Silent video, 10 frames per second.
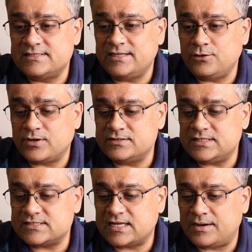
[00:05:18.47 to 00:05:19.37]
then you can
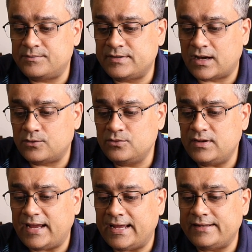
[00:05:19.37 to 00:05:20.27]
just come
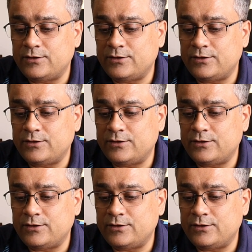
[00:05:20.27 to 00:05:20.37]
down and